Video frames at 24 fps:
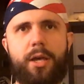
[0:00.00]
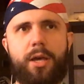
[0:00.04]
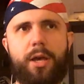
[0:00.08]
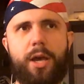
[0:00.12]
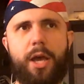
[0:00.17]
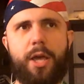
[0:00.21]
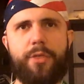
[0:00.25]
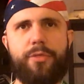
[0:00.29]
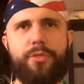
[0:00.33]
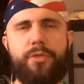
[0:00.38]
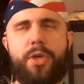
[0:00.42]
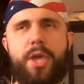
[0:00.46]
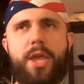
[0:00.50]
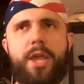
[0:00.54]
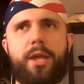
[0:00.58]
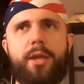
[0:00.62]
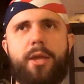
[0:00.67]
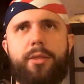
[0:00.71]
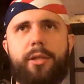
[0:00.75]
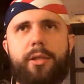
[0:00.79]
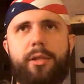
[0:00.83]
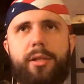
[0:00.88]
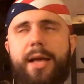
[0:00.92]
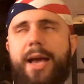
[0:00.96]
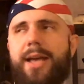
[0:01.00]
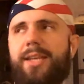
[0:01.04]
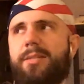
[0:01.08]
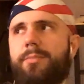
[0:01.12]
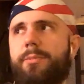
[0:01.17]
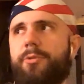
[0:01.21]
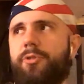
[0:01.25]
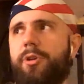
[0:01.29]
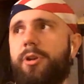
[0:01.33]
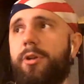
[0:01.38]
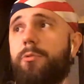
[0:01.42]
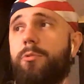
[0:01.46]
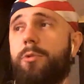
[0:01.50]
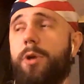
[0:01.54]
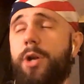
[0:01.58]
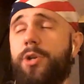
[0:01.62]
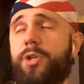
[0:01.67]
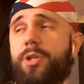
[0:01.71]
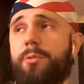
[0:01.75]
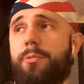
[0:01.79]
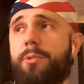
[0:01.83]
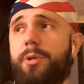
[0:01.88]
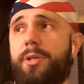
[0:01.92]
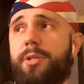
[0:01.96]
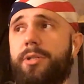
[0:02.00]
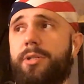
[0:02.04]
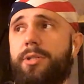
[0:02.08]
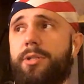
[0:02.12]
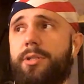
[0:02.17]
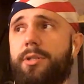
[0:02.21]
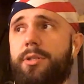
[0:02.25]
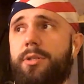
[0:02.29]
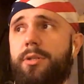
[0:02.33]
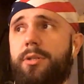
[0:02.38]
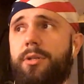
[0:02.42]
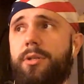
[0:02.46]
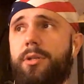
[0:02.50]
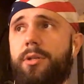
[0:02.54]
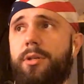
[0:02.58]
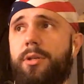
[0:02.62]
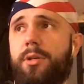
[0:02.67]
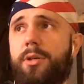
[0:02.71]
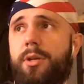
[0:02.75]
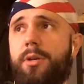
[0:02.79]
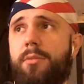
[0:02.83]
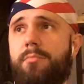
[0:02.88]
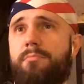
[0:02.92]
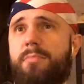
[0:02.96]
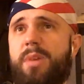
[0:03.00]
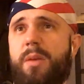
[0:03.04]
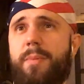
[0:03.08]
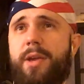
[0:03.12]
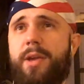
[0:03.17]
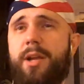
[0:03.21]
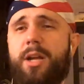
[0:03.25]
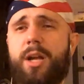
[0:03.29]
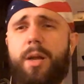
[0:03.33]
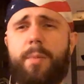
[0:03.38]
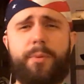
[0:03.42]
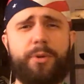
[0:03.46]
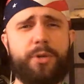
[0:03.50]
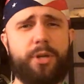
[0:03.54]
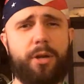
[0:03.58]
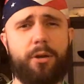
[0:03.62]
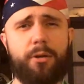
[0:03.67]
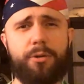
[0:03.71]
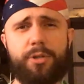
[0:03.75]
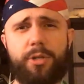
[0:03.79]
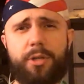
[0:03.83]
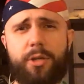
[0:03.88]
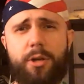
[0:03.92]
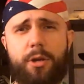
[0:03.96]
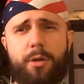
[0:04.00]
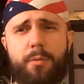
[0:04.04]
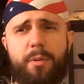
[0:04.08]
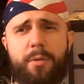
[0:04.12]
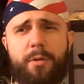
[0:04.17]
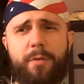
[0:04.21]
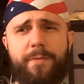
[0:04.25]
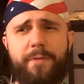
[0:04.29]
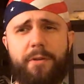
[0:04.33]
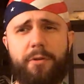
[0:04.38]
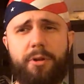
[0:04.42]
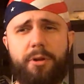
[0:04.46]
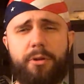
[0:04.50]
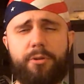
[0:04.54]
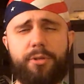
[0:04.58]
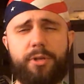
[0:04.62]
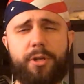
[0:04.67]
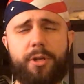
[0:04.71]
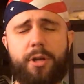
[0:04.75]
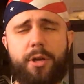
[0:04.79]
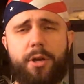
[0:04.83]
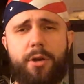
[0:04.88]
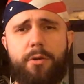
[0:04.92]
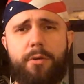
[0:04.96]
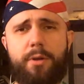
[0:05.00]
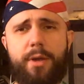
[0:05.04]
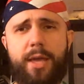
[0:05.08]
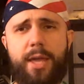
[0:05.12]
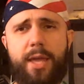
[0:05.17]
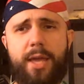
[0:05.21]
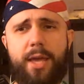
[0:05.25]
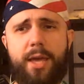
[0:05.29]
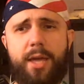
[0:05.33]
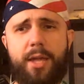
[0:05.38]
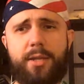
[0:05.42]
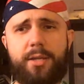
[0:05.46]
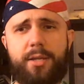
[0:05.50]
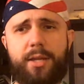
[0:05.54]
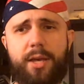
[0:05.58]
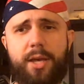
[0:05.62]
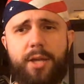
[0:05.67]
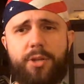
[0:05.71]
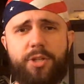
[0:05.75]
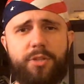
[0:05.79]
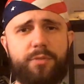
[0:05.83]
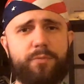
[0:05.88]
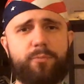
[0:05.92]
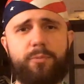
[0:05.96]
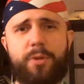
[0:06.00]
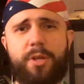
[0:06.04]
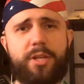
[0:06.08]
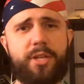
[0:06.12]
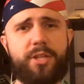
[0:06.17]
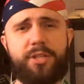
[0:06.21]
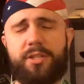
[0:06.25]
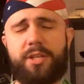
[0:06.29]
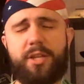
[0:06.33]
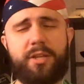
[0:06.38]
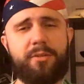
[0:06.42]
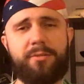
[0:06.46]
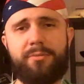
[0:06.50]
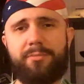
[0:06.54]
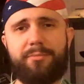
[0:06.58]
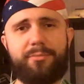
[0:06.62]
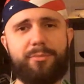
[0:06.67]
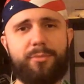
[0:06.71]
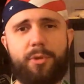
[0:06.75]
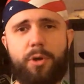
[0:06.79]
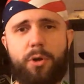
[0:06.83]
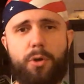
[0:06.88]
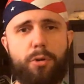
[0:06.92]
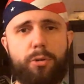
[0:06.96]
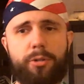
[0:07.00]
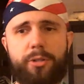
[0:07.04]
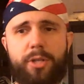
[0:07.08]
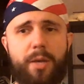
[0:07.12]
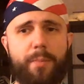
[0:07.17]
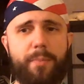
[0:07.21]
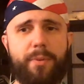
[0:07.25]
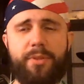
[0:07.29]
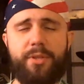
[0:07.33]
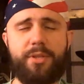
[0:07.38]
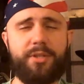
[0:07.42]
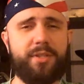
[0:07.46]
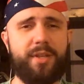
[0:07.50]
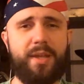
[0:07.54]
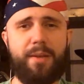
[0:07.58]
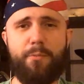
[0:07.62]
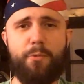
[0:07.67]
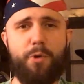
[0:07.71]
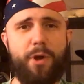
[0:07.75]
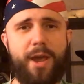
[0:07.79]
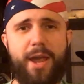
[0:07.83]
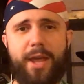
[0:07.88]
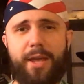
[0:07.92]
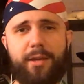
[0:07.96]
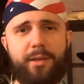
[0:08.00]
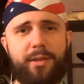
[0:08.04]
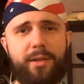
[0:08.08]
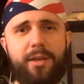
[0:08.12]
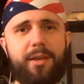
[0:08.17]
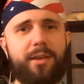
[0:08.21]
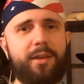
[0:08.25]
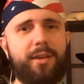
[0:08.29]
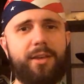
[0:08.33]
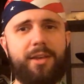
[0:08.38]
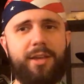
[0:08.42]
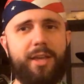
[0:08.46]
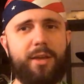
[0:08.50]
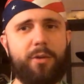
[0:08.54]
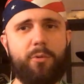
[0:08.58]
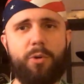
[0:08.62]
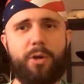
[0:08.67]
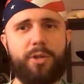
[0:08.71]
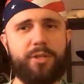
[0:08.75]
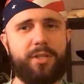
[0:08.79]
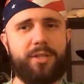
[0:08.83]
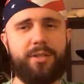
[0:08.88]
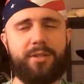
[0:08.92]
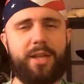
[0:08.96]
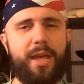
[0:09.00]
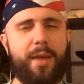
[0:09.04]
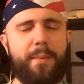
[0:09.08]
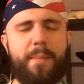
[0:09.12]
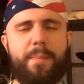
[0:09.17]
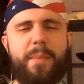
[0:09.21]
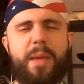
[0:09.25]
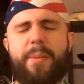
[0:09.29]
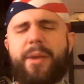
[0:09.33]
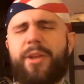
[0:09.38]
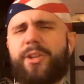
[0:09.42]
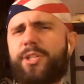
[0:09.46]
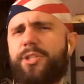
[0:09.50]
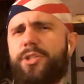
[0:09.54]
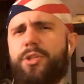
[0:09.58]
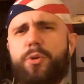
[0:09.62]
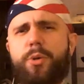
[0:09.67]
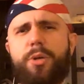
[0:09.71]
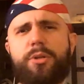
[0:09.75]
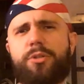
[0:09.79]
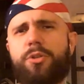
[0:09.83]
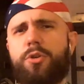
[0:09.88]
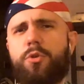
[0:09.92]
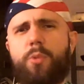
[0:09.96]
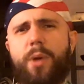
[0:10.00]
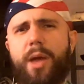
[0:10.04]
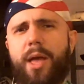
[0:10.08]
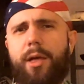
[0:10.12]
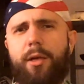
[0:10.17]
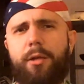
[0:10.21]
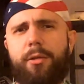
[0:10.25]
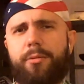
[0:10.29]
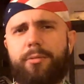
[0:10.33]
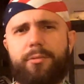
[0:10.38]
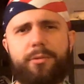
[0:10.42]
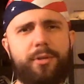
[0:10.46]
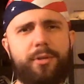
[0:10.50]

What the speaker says: I think the last time I tried to watch it was maybe a couple years ago, maybe a few years ago, and it just didn't hold up in the same way. It wasn't. Maybe I just knew it too well,